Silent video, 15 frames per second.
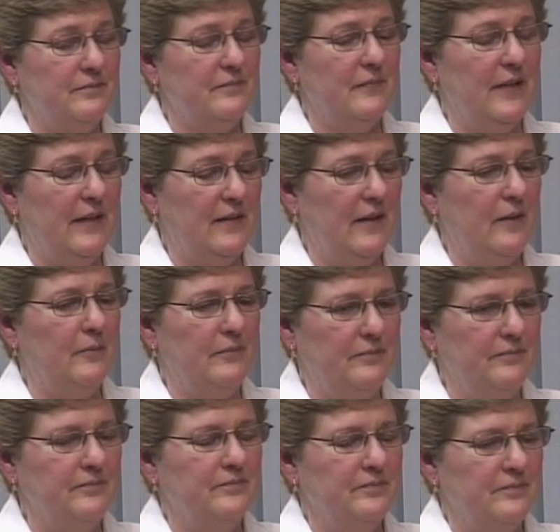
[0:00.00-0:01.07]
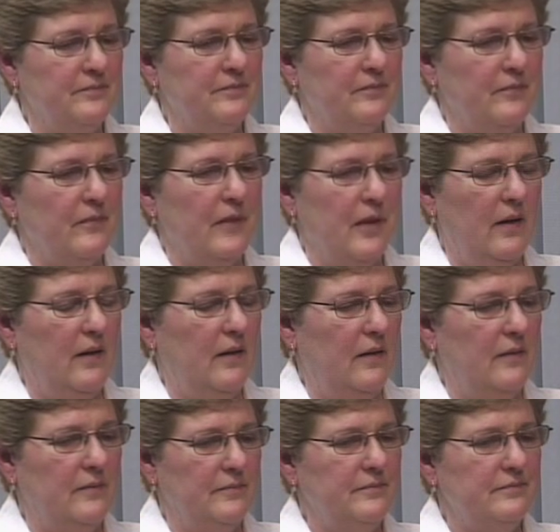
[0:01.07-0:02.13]
let them,
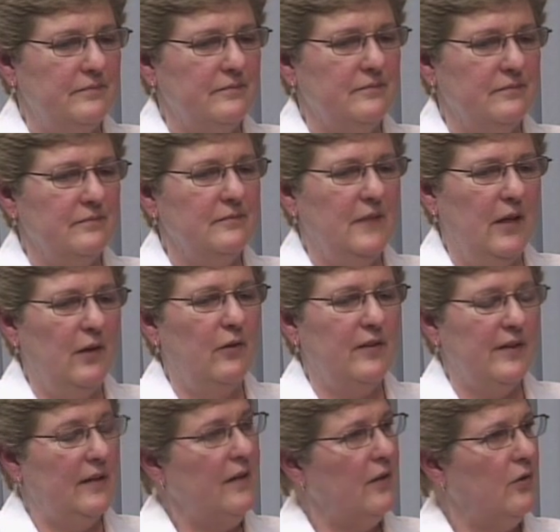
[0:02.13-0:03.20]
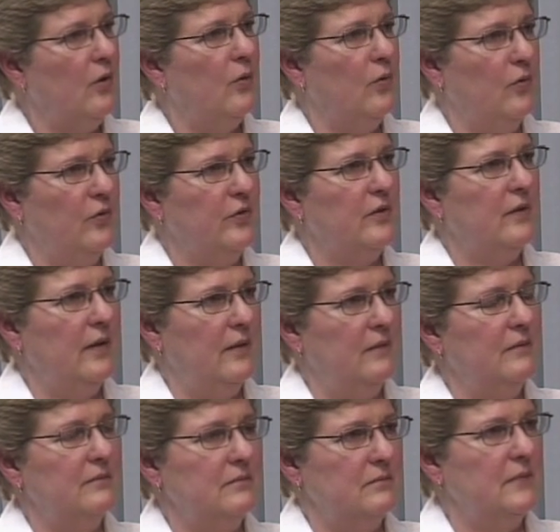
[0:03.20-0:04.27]
set their goals
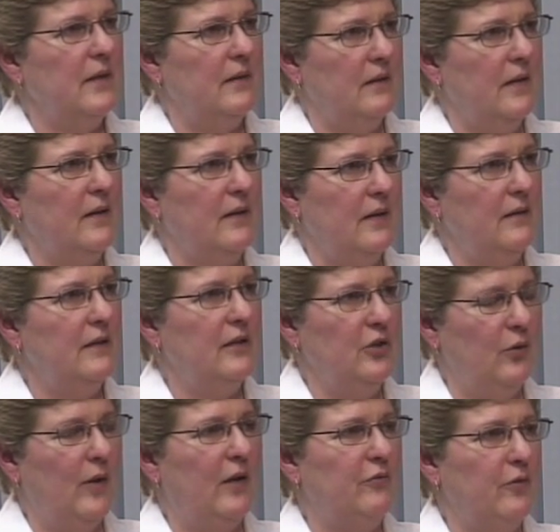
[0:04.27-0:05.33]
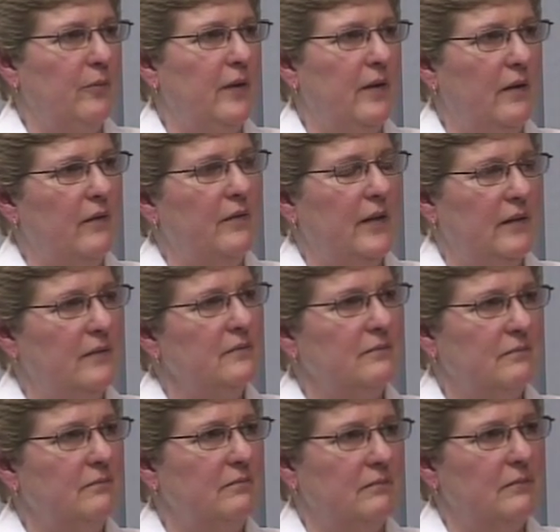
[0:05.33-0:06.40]
and continue out from there, then
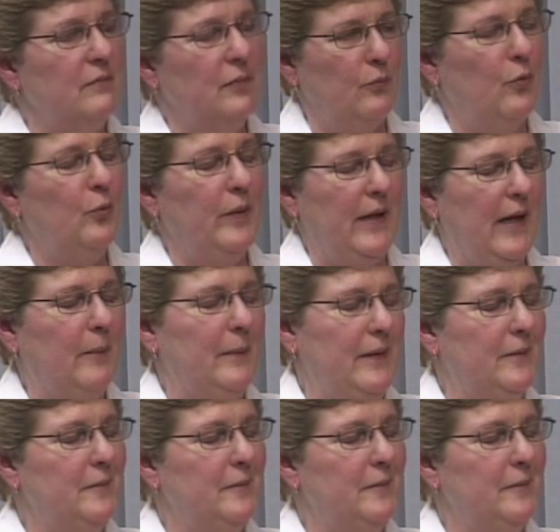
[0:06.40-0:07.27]
we'll be happy.